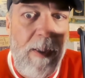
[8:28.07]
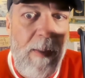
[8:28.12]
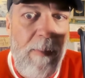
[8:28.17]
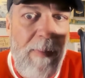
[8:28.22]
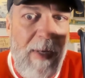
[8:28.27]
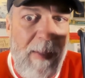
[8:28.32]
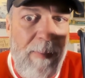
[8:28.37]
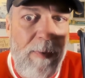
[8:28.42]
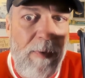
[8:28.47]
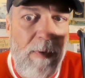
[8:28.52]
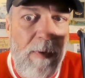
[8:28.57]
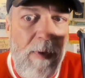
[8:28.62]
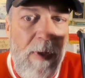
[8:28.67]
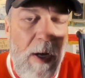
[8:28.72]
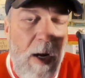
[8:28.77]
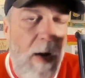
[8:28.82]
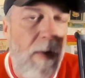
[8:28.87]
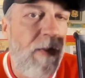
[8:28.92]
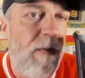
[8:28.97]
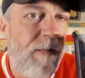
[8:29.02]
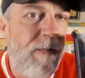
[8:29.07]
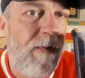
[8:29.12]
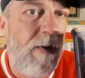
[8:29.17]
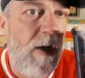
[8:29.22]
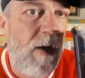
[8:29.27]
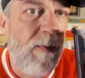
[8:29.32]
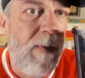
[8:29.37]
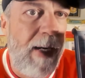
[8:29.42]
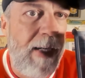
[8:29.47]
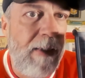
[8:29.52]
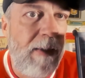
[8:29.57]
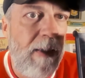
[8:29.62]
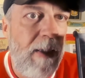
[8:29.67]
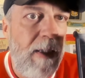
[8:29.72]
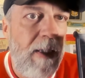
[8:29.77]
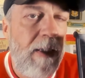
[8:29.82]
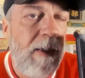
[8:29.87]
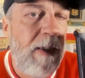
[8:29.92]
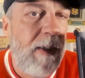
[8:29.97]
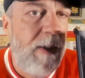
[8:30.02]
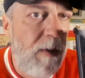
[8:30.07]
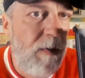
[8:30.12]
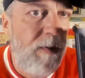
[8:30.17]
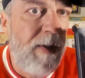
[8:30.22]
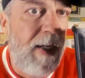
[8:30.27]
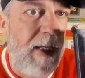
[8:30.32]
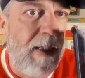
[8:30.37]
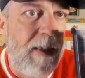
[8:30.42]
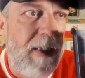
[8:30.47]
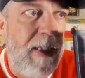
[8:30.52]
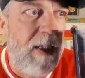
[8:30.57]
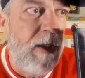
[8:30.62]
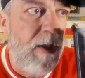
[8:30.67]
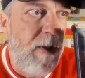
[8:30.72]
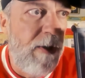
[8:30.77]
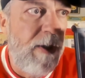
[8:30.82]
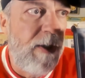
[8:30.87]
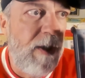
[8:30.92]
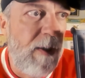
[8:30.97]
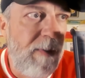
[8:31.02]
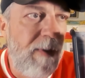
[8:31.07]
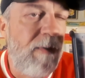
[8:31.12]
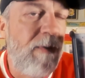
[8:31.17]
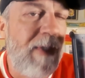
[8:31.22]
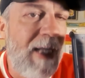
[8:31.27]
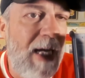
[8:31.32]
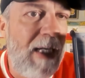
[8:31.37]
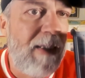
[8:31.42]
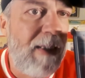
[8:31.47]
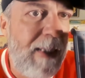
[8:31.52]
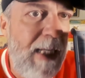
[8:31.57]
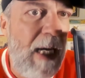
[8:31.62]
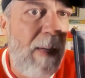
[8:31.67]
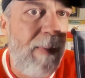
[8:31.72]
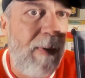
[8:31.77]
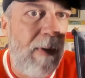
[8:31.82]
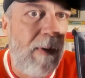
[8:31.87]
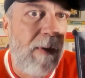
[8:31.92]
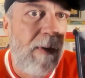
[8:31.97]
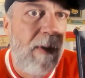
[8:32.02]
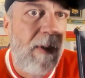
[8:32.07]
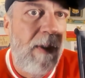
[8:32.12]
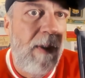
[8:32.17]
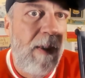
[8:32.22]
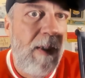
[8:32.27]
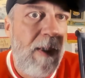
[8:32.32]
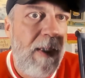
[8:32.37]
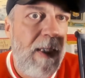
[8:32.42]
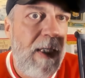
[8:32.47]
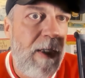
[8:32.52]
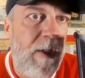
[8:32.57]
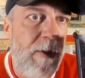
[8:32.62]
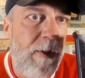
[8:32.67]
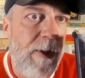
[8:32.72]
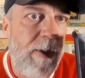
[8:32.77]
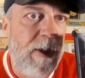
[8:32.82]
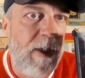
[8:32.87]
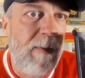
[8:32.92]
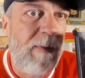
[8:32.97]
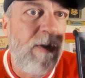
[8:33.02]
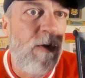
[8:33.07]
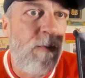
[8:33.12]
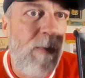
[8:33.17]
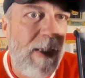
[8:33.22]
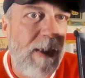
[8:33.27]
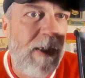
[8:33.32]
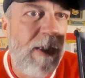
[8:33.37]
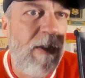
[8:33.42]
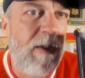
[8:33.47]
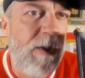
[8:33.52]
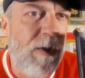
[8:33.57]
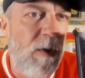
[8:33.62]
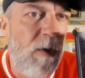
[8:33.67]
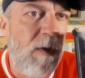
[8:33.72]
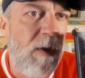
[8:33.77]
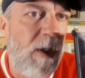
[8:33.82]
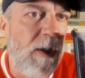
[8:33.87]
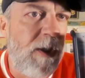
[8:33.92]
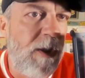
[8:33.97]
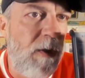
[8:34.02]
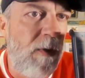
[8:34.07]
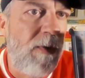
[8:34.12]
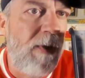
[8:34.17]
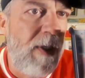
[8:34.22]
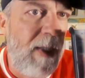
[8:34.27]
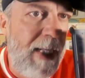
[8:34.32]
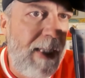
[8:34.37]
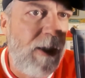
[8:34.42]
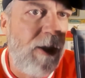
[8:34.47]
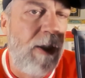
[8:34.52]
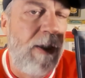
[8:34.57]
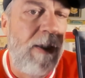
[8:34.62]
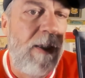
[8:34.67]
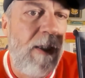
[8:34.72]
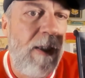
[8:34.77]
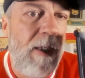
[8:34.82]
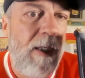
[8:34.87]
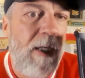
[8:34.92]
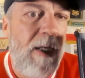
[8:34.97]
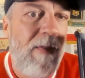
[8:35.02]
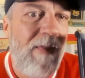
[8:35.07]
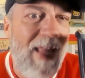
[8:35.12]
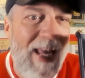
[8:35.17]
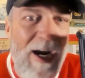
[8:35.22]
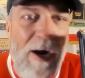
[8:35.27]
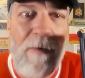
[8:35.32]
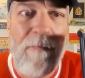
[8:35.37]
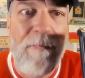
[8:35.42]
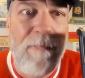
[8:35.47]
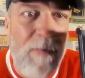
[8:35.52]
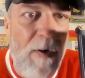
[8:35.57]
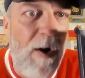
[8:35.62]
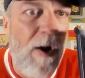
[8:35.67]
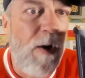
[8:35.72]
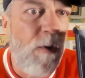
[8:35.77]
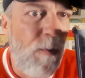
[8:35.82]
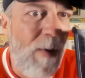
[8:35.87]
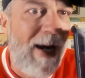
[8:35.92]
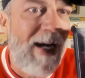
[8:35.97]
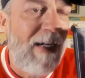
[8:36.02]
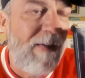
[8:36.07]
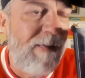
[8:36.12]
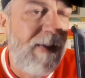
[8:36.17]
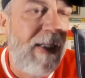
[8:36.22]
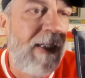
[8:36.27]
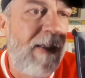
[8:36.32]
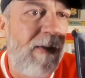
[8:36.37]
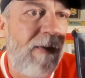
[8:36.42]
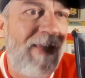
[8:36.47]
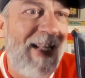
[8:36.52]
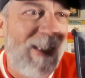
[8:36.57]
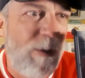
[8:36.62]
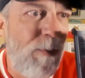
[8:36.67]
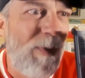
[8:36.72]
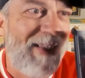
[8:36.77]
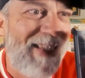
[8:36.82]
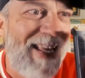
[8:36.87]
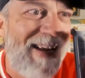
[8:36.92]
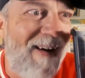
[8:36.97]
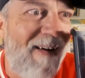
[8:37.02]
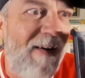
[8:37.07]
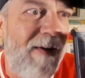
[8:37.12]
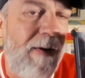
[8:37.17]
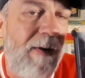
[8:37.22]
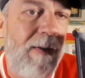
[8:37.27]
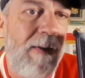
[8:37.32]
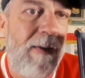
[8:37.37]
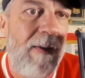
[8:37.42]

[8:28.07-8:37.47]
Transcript: people on the far right to do things. He encouraged them to attack the Capitol. He encouraged them to rescue the so-called stolen election. They are far right of center. That's what they are.